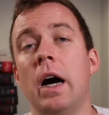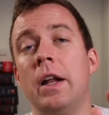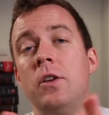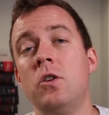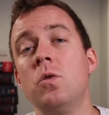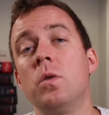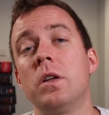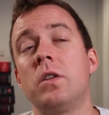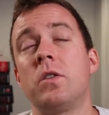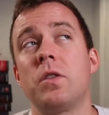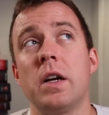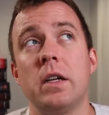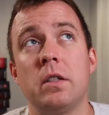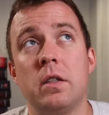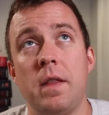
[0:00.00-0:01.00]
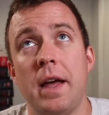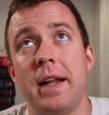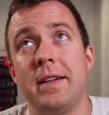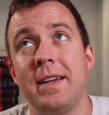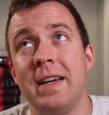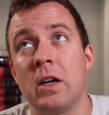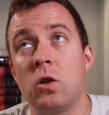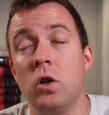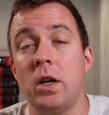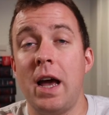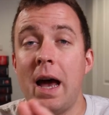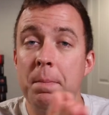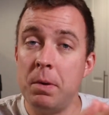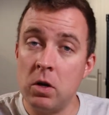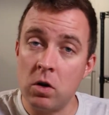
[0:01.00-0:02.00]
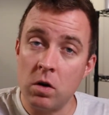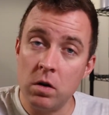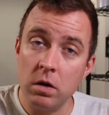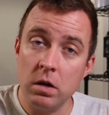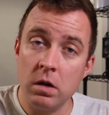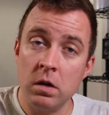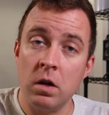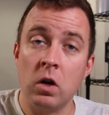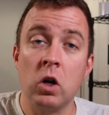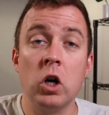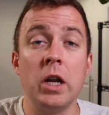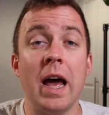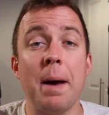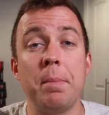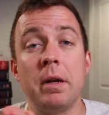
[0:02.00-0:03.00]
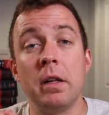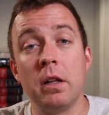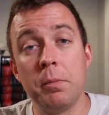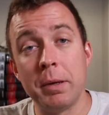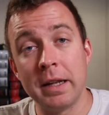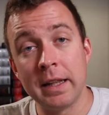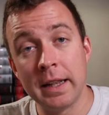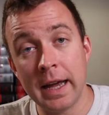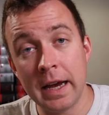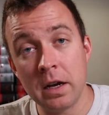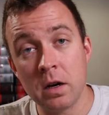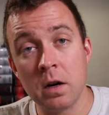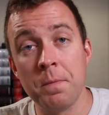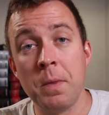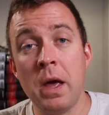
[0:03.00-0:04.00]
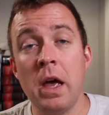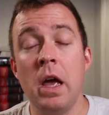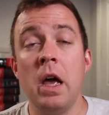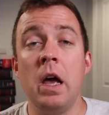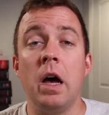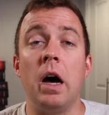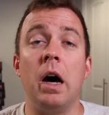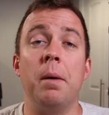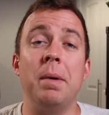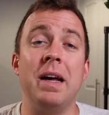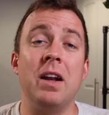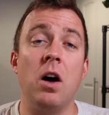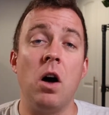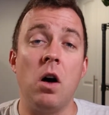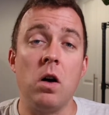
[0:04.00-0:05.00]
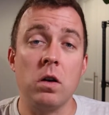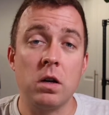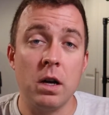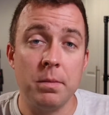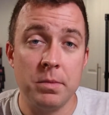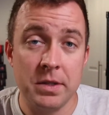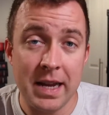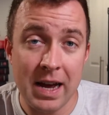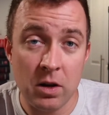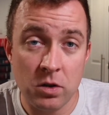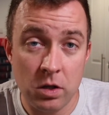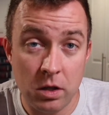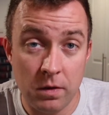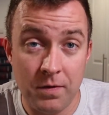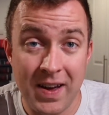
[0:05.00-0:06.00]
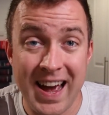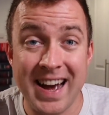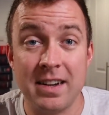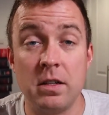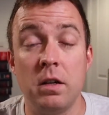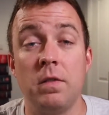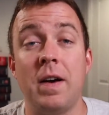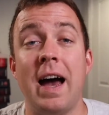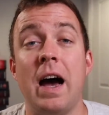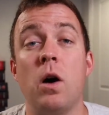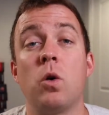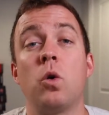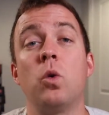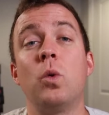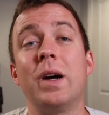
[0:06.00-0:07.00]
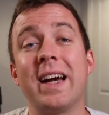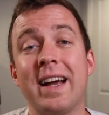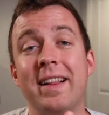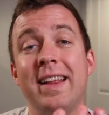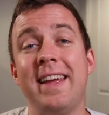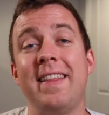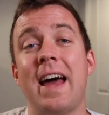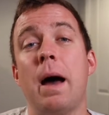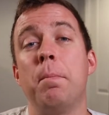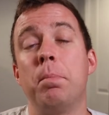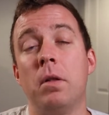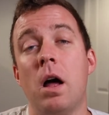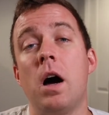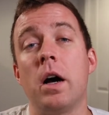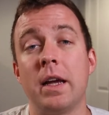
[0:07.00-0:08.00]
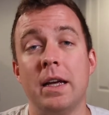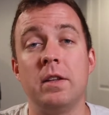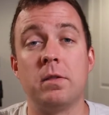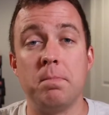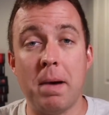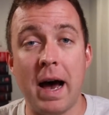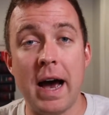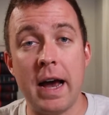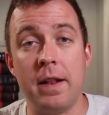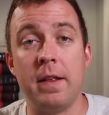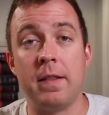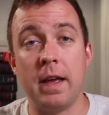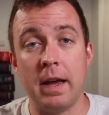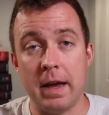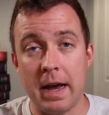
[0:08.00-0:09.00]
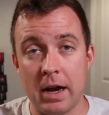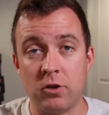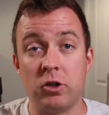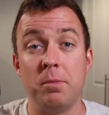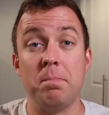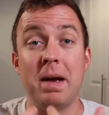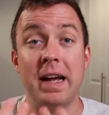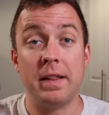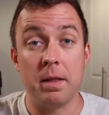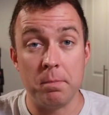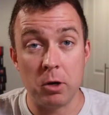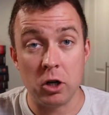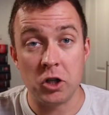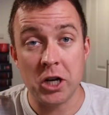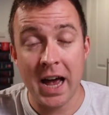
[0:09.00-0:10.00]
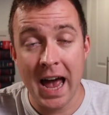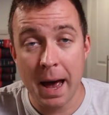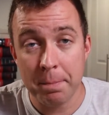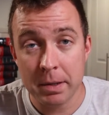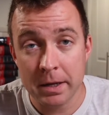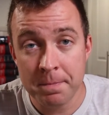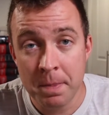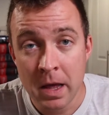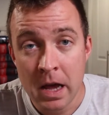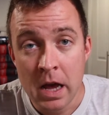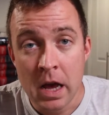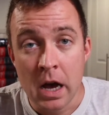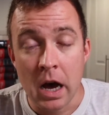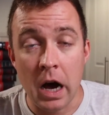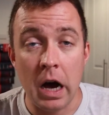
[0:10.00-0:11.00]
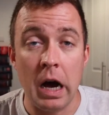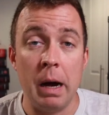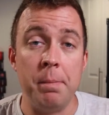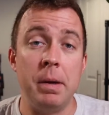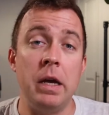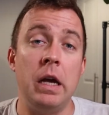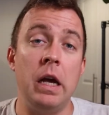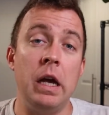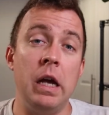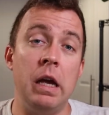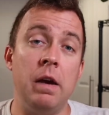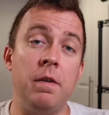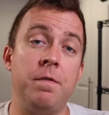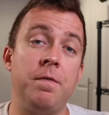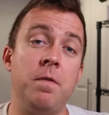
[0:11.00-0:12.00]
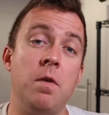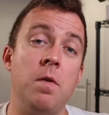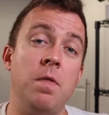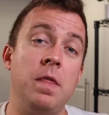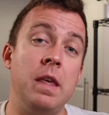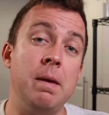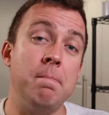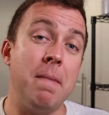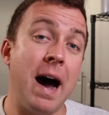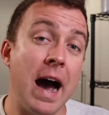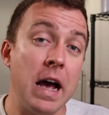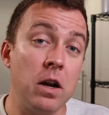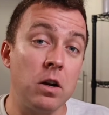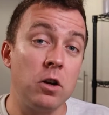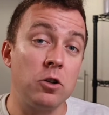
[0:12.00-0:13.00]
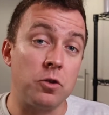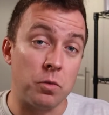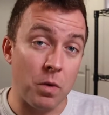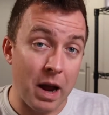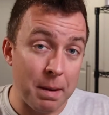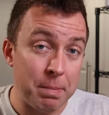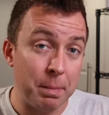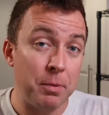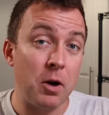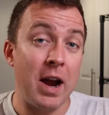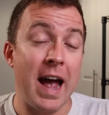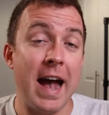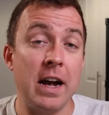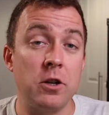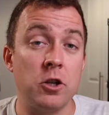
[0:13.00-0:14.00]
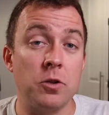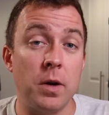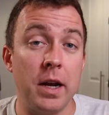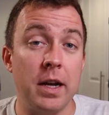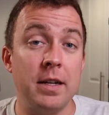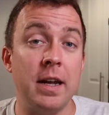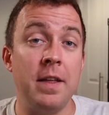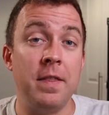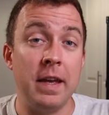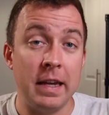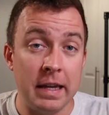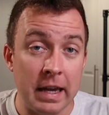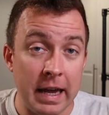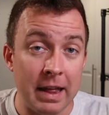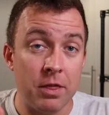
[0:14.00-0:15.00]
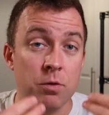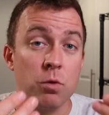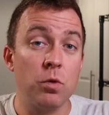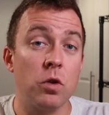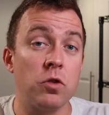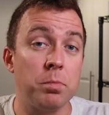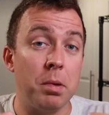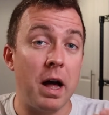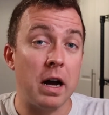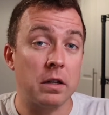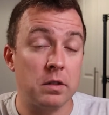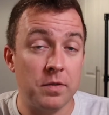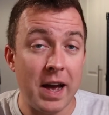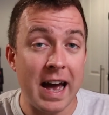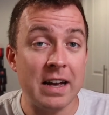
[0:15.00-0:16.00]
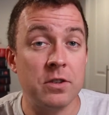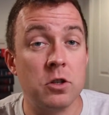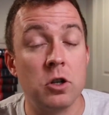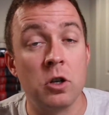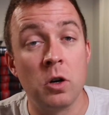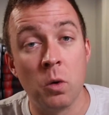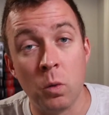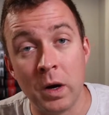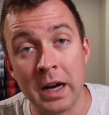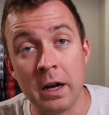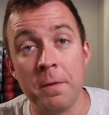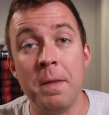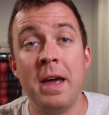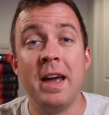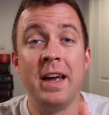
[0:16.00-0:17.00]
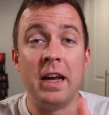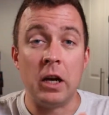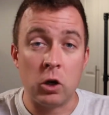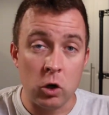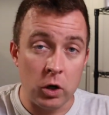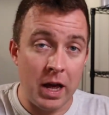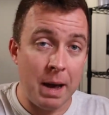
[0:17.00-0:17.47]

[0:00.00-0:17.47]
I do wanna stress that it could happen earlier, it could happen a little bit later. Um, it all comes down to the fact of how quickly that block is mined that they actually make the merge happen. Um, if the miners ramp up their hash rate and they get through those blocks faster, well, it could